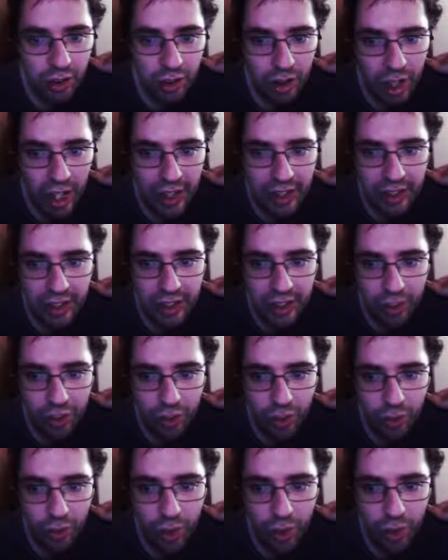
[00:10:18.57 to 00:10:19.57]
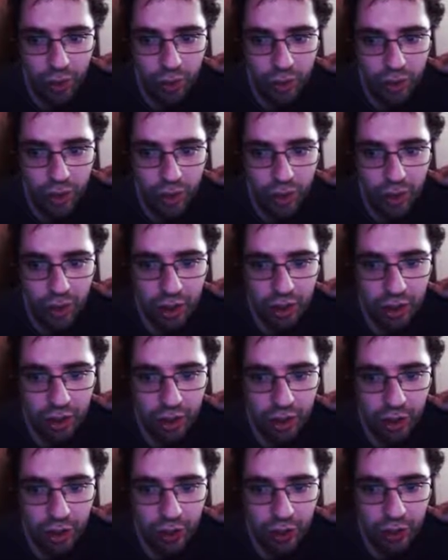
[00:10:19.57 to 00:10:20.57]
I see 2 O's,
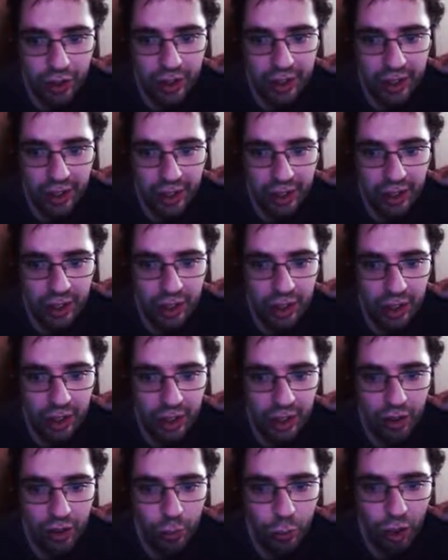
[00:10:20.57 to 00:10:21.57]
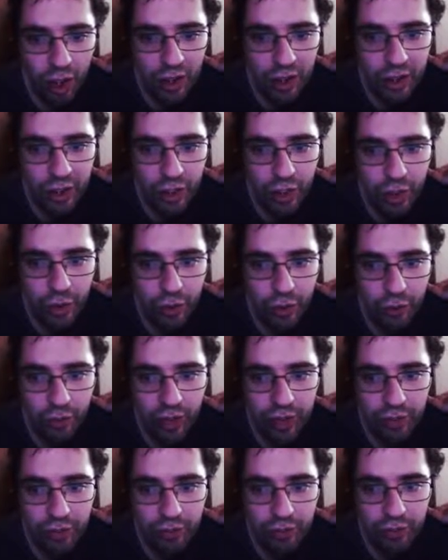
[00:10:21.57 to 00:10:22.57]
2 C's, 1, 2,
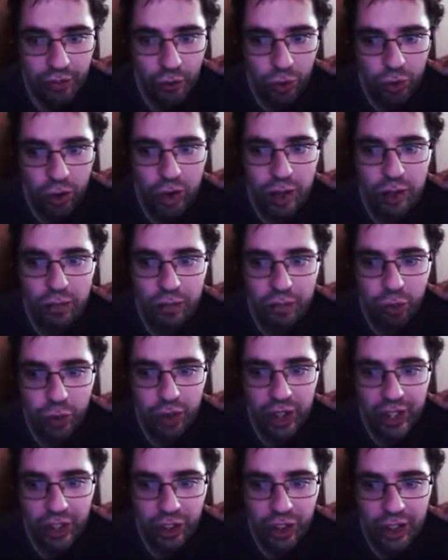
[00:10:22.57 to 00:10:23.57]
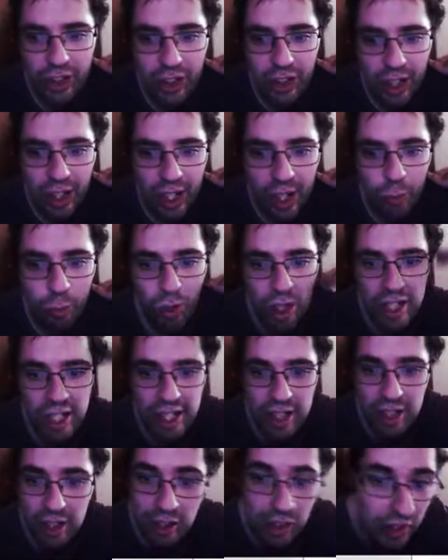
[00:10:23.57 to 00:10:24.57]
3, 4, 4 H's, and 1 N.